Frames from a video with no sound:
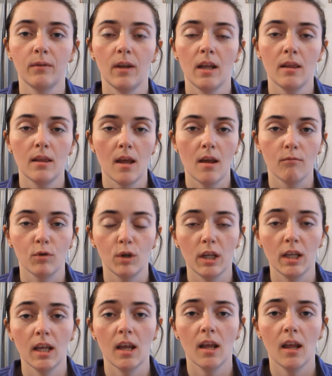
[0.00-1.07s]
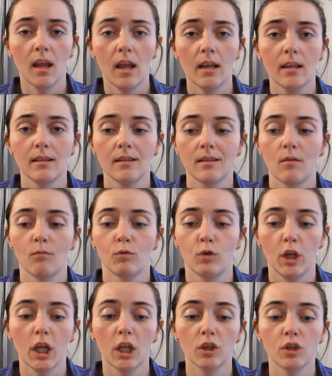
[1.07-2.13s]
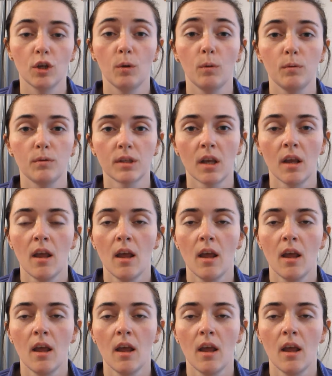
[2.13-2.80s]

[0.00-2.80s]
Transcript: in their running kit is running shoes.